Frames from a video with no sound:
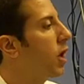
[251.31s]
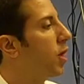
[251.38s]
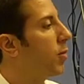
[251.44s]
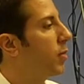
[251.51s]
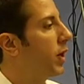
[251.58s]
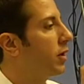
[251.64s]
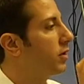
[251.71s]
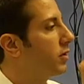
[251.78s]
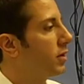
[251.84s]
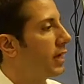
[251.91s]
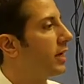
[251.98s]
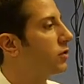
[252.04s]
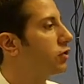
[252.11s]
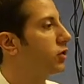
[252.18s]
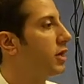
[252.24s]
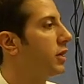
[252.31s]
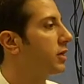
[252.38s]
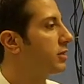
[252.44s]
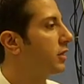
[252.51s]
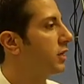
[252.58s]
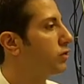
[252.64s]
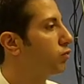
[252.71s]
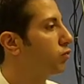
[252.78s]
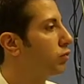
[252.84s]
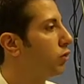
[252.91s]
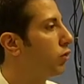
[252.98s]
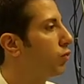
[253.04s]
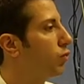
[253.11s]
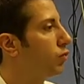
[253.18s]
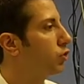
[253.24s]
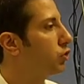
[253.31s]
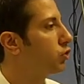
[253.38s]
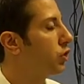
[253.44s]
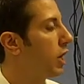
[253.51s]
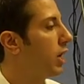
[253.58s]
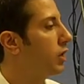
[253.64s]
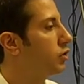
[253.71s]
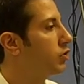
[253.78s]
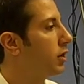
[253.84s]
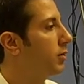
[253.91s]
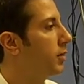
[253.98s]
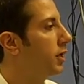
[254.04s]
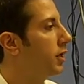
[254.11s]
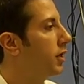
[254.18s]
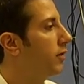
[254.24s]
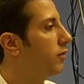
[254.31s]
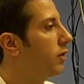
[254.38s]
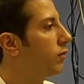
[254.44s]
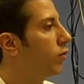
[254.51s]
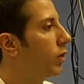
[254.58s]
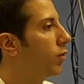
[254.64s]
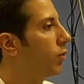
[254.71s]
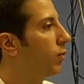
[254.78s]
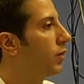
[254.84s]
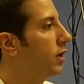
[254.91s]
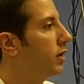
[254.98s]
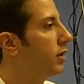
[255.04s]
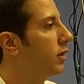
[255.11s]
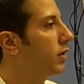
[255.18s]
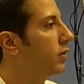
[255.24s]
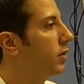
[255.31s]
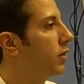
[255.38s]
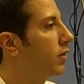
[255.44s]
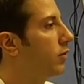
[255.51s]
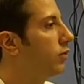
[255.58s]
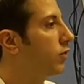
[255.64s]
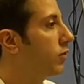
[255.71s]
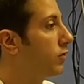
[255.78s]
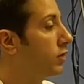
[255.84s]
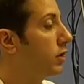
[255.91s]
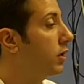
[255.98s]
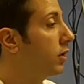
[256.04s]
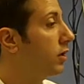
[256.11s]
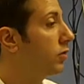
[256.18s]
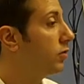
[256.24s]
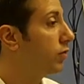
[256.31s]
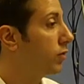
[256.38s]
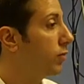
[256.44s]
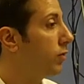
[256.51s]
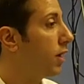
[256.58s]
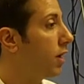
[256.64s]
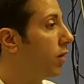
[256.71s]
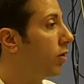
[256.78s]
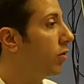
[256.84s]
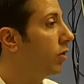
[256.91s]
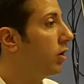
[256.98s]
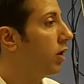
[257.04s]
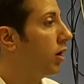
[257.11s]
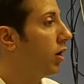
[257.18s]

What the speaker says: But that genetic test result wouldn't change. I mean, even if we repeated it 50 years from now,